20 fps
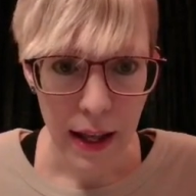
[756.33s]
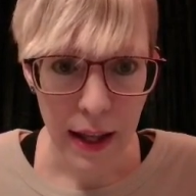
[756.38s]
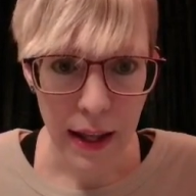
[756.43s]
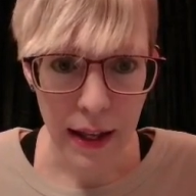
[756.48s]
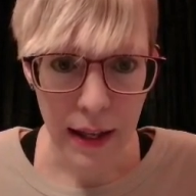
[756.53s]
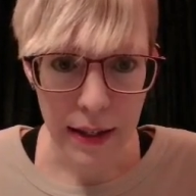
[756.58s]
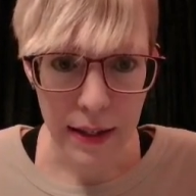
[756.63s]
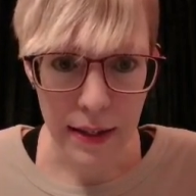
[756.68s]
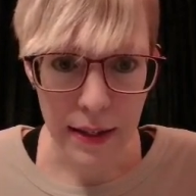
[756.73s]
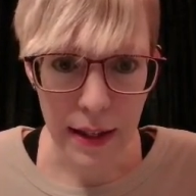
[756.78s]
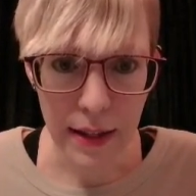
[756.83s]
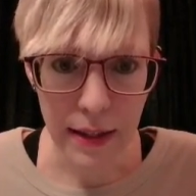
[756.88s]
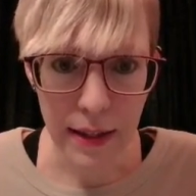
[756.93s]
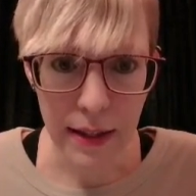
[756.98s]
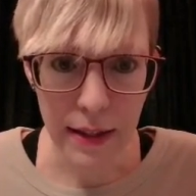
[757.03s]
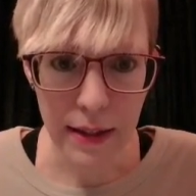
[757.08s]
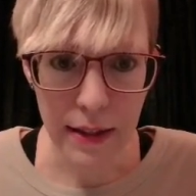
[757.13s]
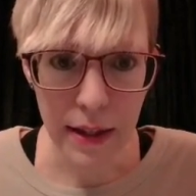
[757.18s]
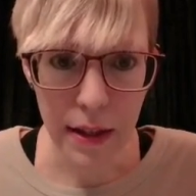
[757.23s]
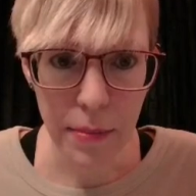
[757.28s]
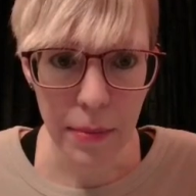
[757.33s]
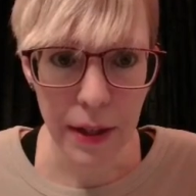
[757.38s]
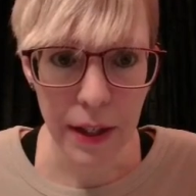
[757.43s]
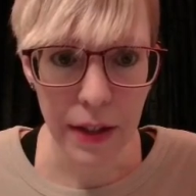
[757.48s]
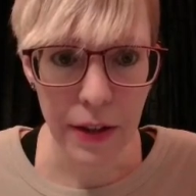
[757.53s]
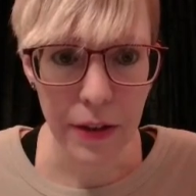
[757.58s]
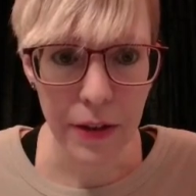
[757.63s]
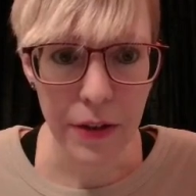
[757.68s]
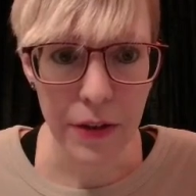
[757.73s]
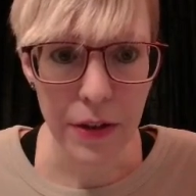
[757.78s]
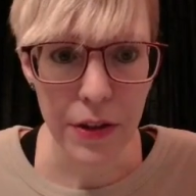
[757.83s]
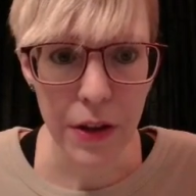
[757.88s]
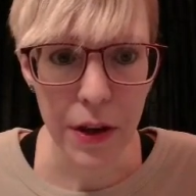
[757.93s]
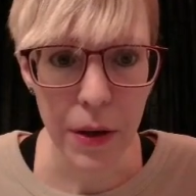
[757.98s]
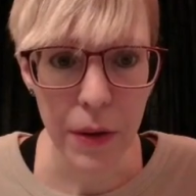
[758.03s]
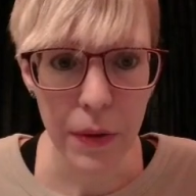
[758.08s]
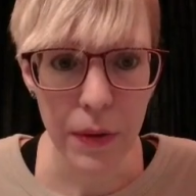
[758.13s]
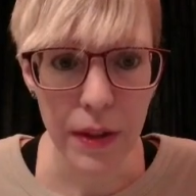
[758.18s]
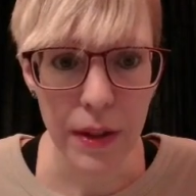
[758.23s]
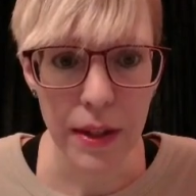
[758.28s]
And I set things up here.
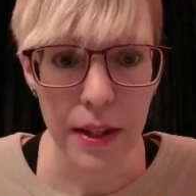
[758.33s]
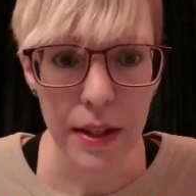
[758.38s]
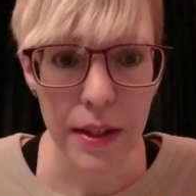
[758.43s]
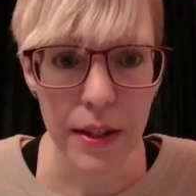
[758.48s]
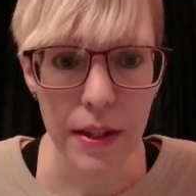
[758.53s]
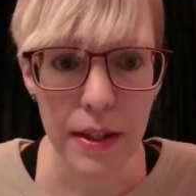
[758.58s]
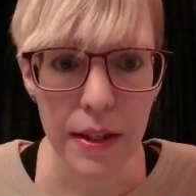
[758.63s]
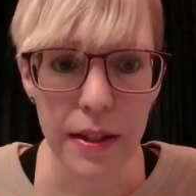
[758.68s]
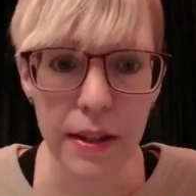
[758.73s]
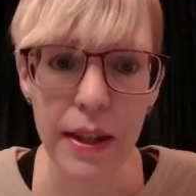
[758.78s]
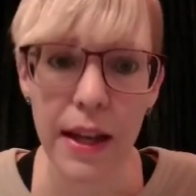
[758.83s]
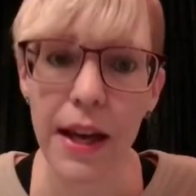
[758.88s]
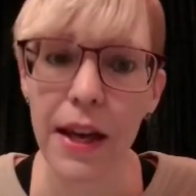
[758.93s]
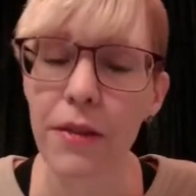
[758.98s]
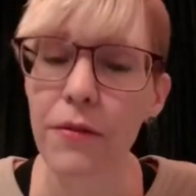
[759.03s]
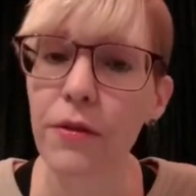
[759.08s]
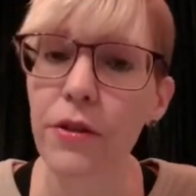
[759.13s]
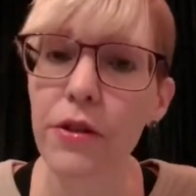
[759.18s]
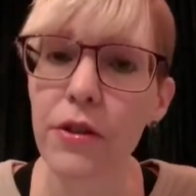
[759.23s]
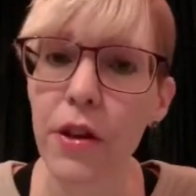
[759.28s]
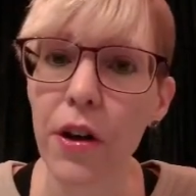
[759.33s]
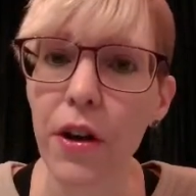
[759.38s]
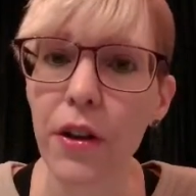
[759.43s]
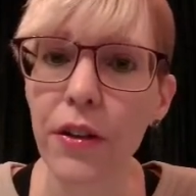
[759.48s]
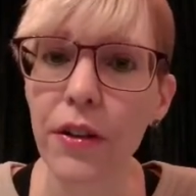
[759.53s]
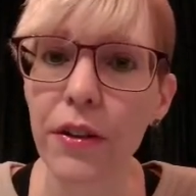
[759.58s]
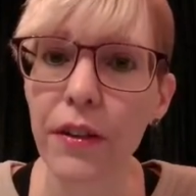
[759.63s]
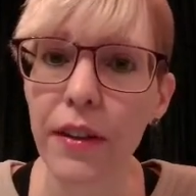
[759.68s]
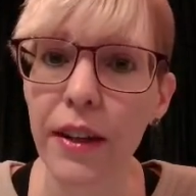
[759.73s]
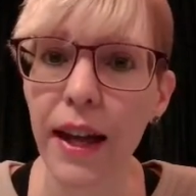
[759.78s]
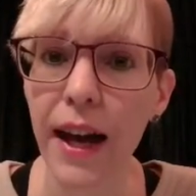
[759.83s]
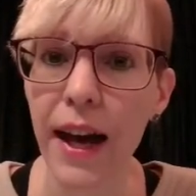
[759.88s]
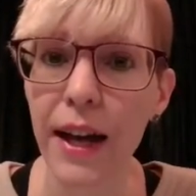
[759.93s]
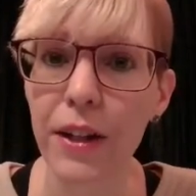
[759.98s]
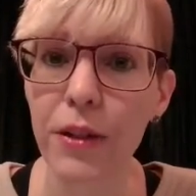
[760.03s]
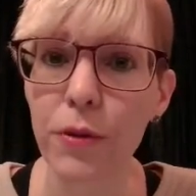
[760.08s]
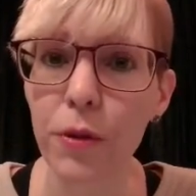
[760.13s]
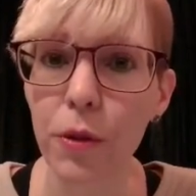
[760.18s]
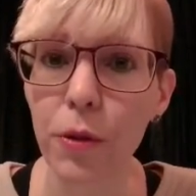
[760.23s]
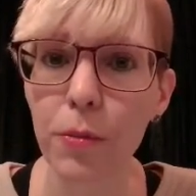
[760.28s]
So this is the scan result, the
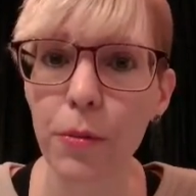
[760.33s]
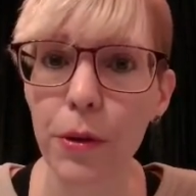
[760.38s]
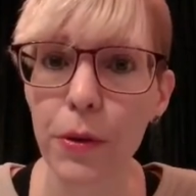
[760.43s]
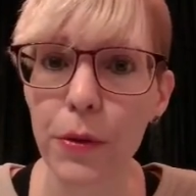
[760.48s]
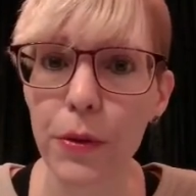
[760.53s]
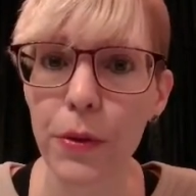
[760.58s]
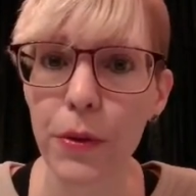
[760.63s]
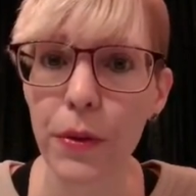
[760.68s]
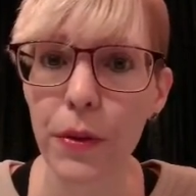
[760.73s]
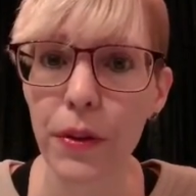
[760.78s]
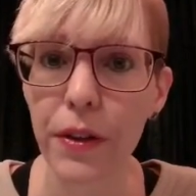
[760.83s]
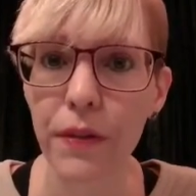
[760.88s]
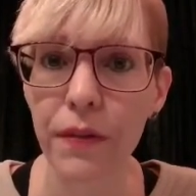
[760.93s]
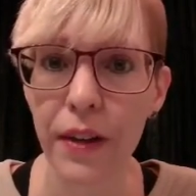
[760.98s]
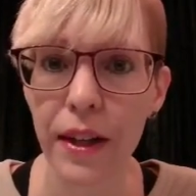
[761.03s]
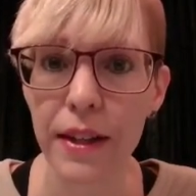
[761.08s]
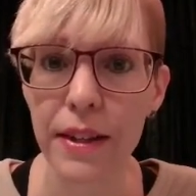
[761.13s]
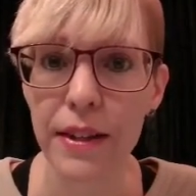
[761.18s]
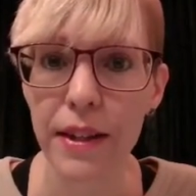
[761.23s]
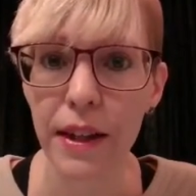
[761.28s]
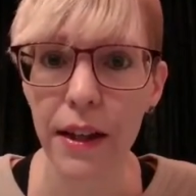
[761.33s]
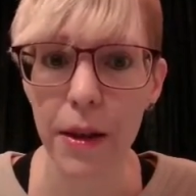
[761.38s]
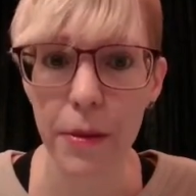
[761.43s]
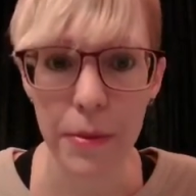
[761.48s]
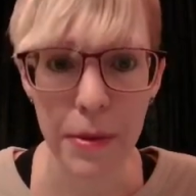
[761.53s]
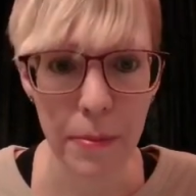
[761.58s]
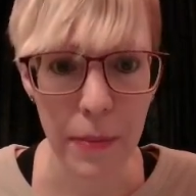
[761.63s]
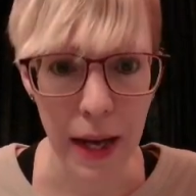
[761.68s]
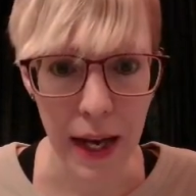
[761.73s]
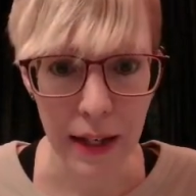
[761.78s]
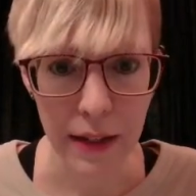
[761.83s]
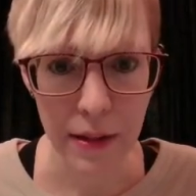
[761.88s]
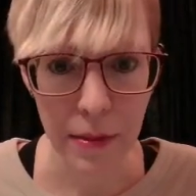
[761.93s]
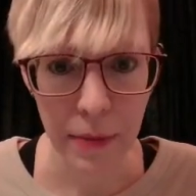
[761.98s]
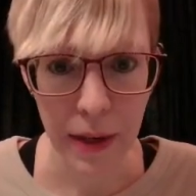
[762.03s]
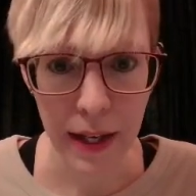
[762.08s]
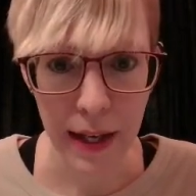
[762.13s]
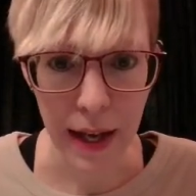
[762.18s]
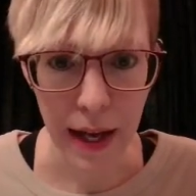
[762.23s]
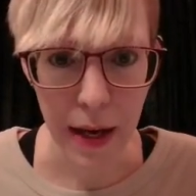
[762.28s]
actual Bluetooth device that comes back
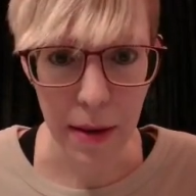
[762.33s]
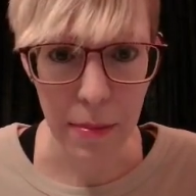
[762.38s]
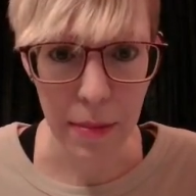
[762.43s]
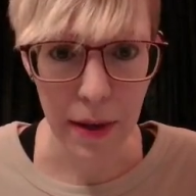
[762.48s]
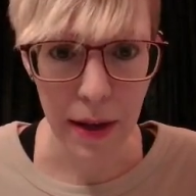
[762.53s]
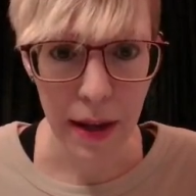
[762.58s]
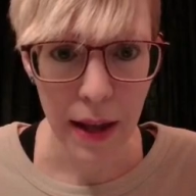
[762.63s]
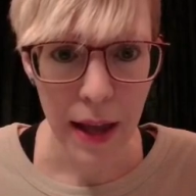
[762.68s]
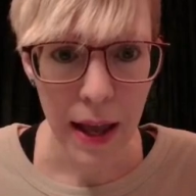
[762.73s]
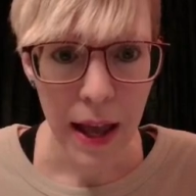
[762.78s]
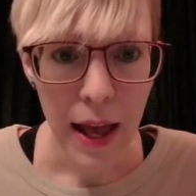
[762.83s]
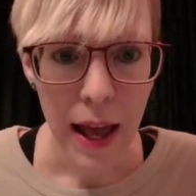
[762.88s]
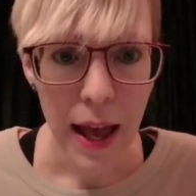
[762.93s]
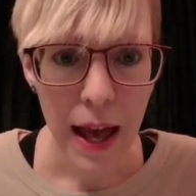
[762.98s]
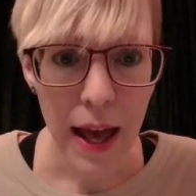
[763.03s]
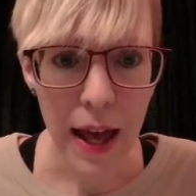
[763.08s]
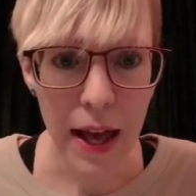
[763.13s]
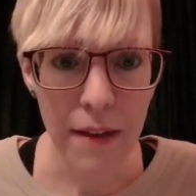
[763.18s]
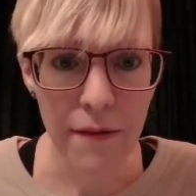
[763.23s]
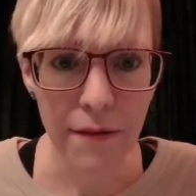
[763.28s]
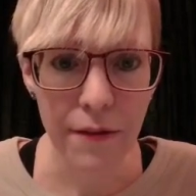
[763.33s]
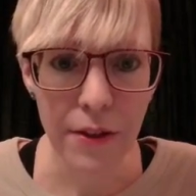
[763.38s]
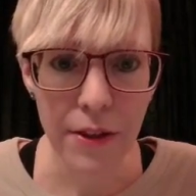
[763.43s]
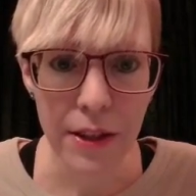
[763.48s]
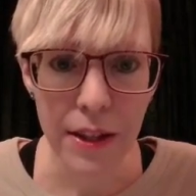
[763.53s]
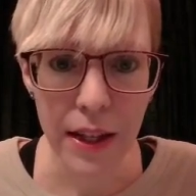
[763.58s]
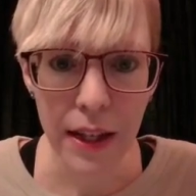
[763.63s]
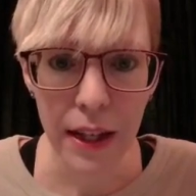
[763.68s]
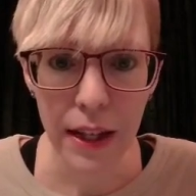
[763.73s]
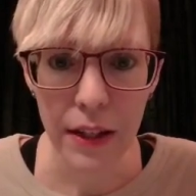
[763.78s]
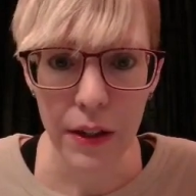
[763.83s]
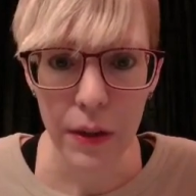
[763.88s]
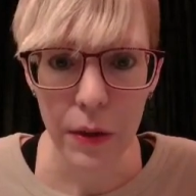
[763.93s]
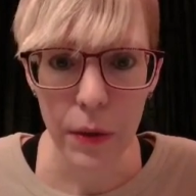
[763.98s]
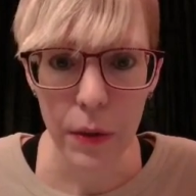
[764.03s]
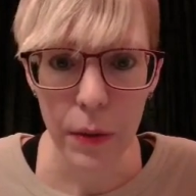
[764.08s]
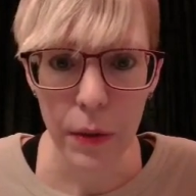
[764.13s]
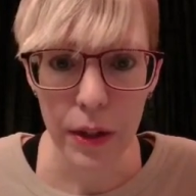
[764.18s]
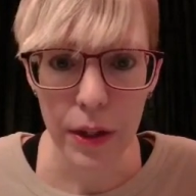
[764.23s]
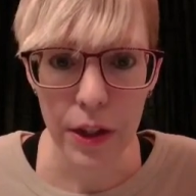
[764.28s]
to my app. And first thing I
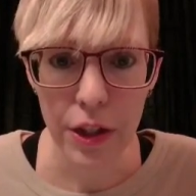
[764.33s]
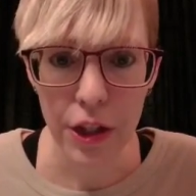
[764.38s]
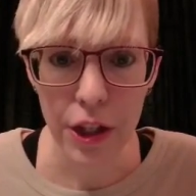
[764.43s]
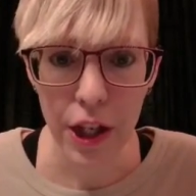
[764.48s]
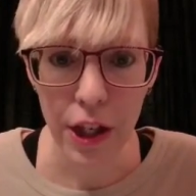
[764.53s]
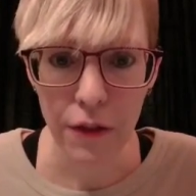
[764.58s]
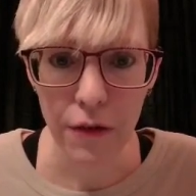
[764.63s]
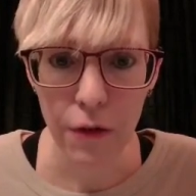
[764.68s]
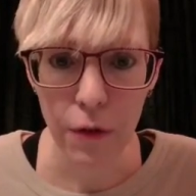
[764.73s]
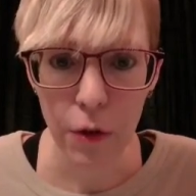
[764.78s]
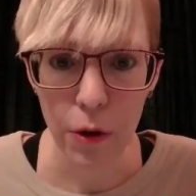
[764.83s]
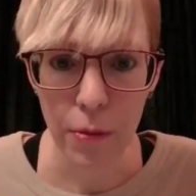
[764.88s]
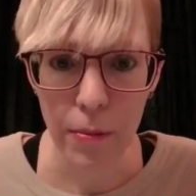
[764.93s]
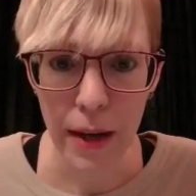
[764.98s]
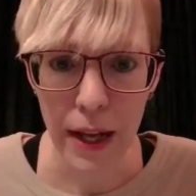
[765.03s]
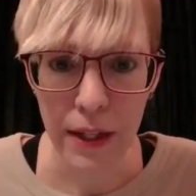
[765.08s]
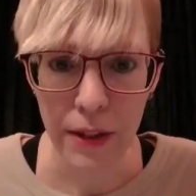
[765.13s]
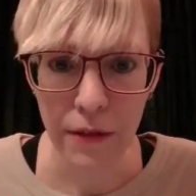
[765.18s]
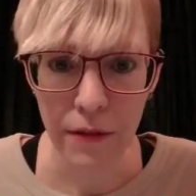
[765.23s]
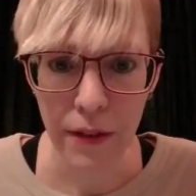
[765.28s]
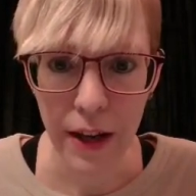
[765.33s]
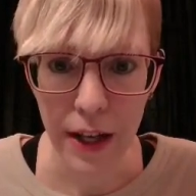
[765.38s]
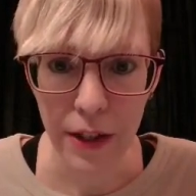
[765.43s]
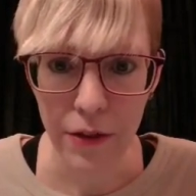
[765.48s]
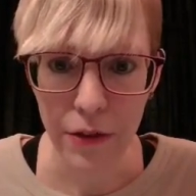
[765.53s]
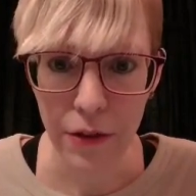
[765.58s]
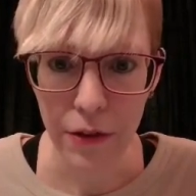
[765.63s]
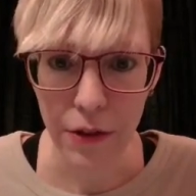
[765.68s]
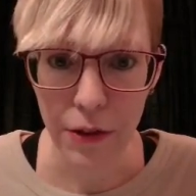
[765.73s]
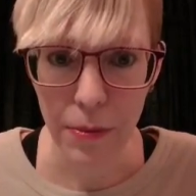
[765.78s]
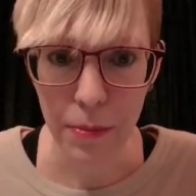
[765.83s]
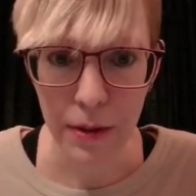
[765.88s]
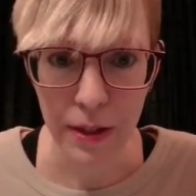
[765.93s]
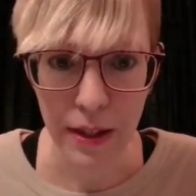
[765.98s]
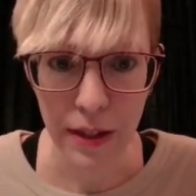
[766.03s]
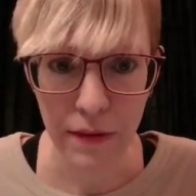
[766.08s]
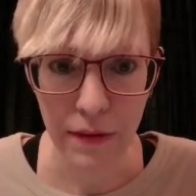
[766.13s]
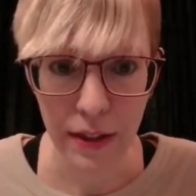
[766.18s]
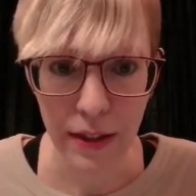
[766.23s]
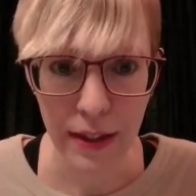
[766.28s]
do is check for manufacturer
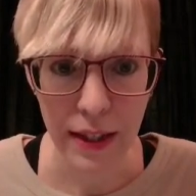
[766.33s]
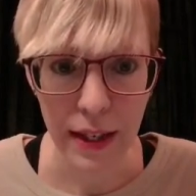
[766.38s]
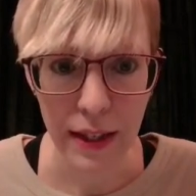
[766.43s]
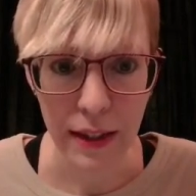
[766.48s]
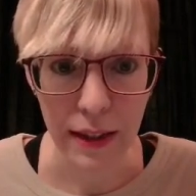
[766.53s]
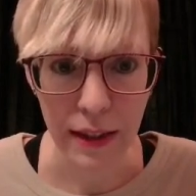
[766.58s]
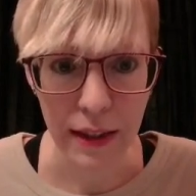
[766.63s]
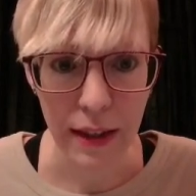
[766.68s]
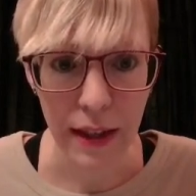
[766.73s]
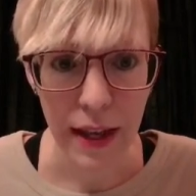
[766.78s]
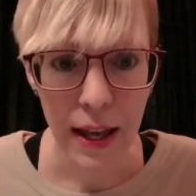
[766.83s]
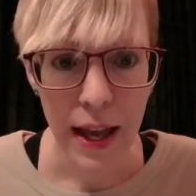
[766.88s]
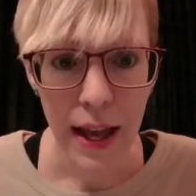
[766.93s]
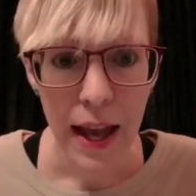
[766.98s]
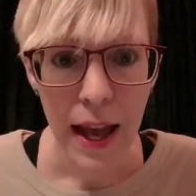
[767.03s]
specific data.